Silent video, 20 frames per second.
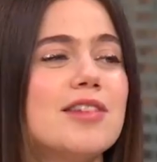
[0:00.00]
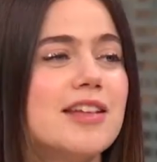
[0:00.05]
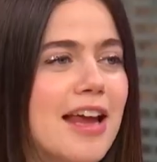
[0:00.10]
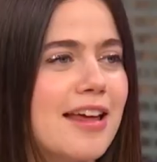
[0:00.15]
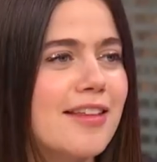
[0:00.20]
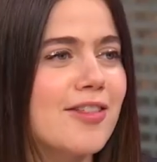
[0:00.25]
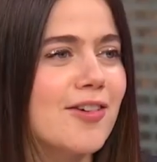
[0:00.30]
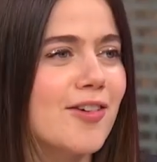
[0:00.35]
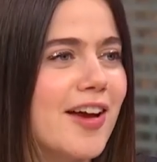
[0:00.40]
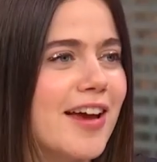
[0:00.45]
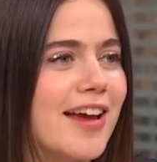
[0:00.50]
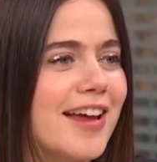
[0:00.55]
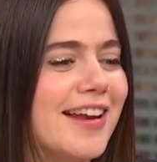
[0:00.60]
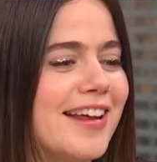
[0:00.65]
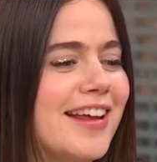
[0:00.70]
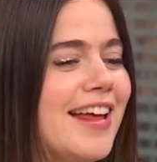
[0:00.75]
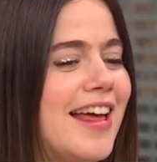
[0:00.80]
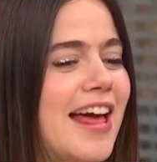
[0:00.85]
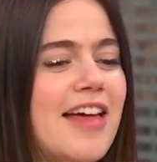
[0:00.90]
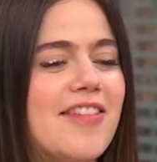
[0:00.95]
was in eighth
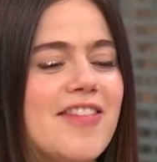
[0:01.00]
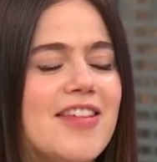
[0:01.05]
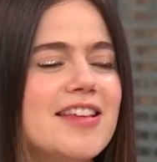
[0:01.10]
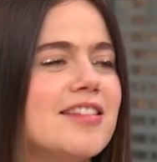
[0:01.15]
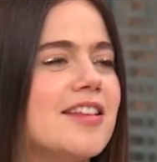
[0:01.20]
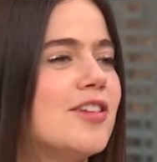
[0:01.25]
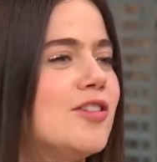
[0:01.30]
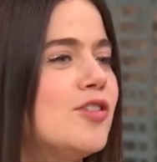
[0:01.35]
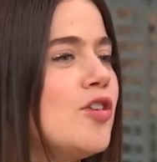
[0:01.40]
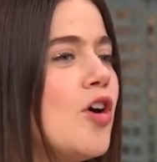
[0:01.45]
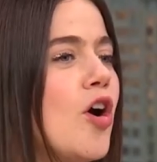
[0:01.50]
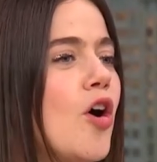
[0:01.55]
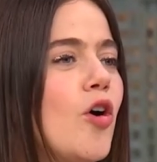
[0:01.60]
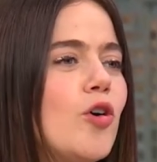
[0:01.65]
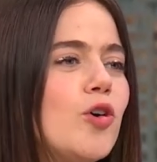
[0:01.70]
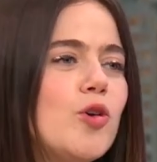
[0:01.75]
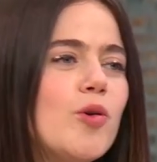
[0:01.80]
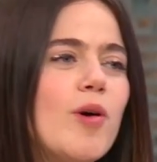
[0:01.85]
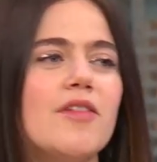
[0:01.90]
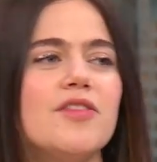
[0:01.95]
grade, and they said,
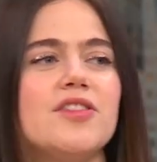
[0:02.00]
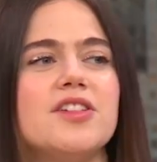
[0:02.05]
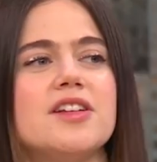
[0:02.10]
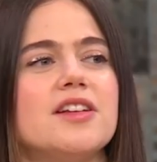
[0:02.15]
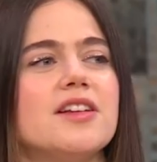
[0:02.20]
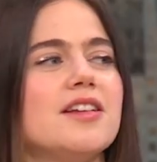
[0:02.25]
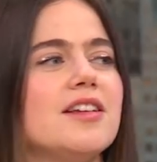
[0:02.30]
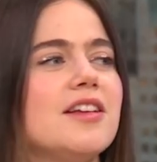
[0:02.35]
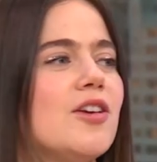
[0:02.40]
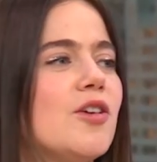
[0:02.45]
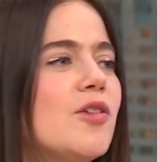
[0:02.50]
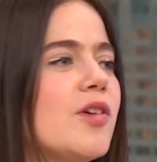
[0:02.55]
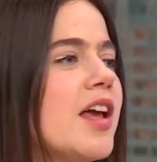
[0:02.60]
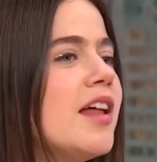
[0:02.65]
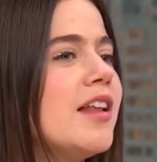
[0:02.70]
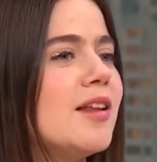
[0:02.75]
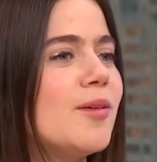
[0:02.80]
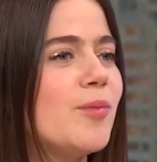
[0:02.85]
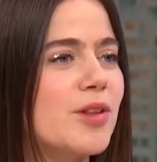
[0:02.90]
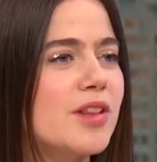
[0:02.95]
no, you have to, you know,
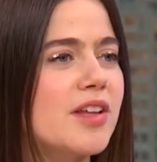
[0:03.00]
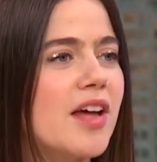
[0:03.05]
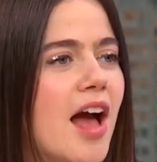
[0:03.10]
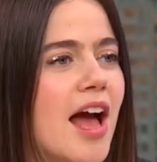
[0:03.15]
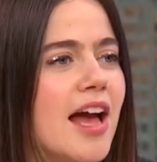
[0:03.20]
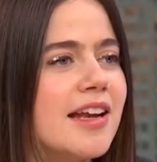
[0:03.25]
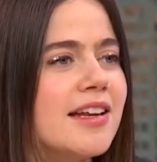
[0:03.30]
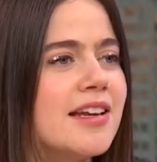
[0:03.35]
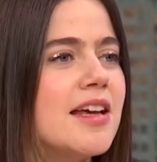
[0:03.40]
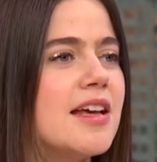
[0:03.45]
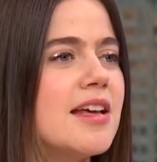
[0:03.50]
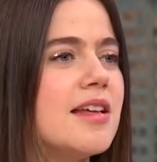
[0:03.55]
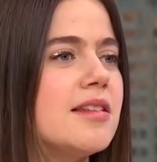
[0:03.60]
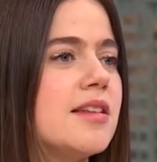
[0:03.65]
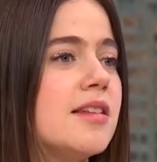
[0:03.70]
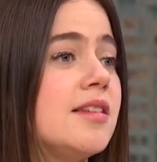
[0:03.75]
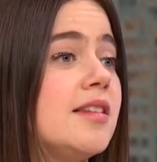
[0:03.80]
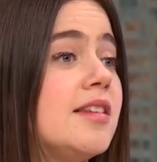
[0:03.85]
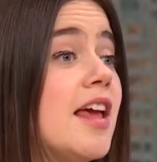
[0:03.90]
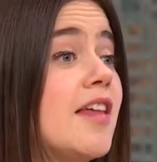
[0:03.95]
kill him with
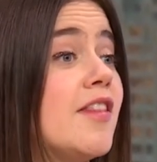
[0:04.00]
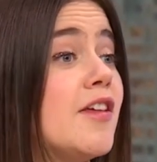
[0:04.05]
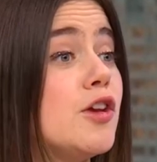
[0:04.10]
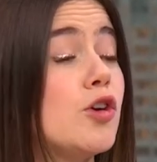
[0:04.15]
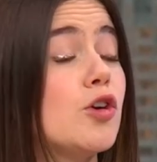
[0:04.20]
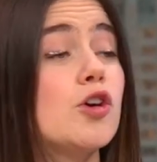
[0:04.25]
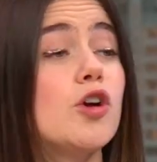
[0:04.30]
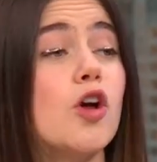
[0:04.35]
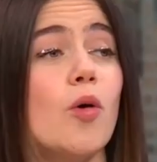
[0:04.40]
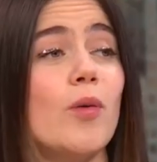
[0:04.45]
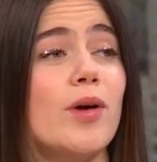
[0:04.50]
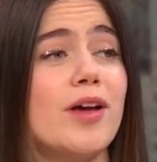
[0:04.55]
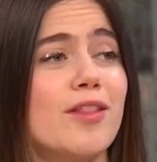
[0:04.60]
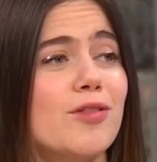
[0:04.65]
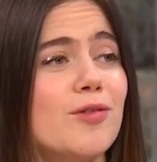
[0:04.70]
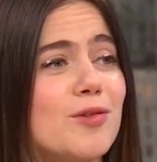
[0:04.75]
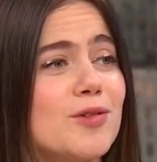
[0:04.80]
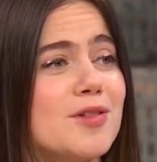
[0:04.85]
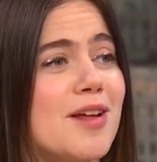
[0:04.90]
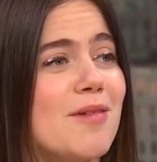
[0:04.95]
kindness and say that you're going
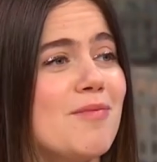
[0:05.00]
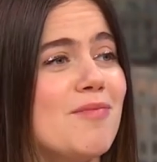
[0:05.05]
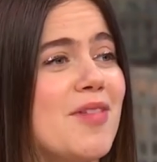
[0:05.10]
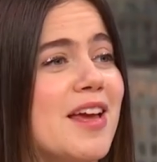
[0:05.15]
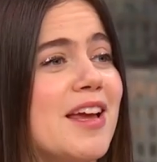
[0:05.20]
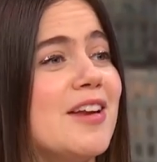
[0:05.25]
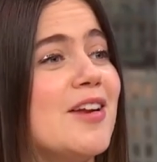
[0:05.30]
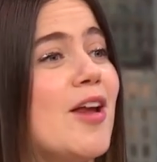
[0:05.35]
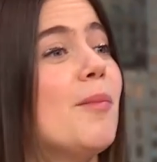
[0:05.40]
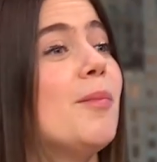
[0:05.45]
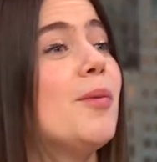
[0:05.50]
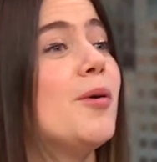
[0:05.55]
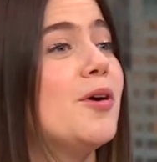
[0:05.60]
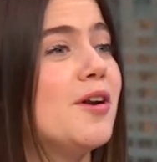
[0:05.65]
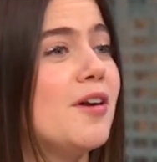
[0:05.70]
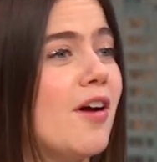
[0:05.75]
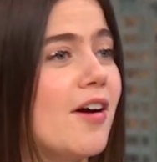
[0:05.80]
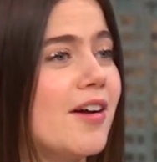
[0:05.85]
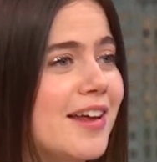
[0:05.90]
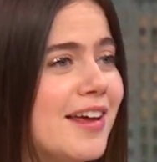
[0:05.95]
through something and not
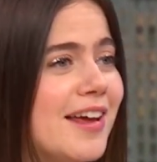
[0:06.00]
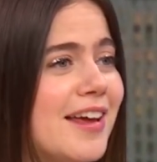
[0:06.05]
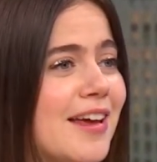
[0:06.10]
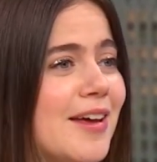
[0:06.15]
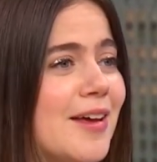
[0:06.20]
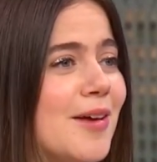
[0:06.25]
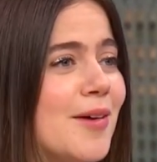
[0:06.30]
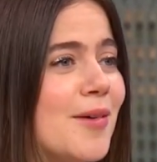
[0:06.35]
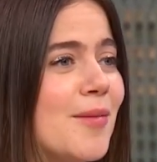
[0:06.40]
put it on him.